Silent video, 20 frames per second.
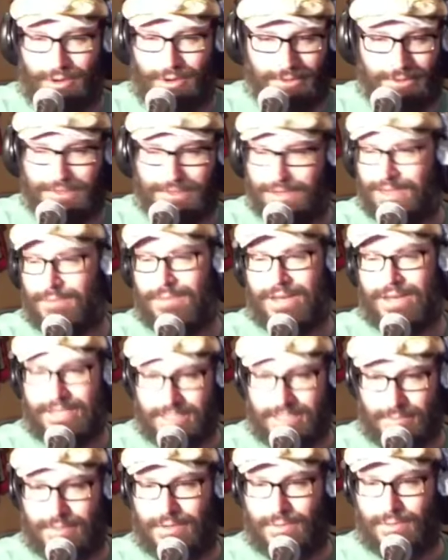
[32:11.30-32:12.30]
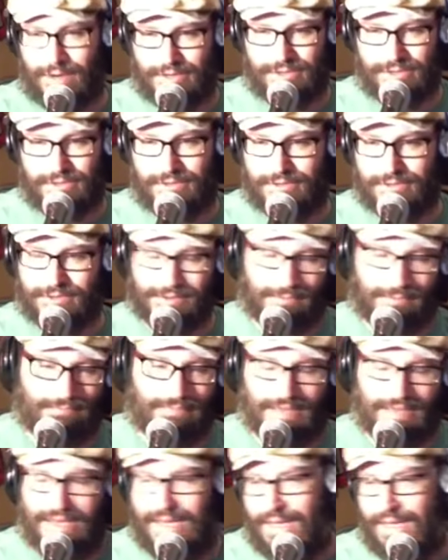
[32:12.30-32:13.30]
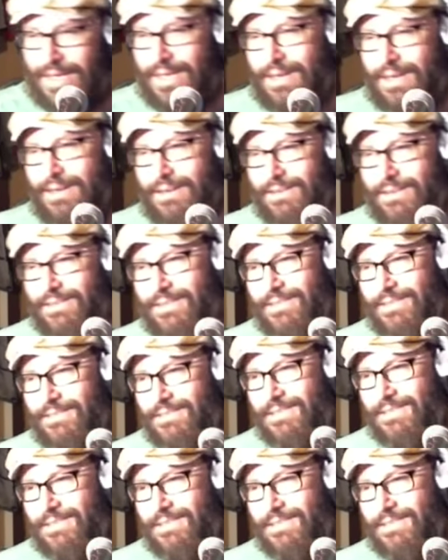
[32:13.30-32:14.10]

the time asking me questions, and and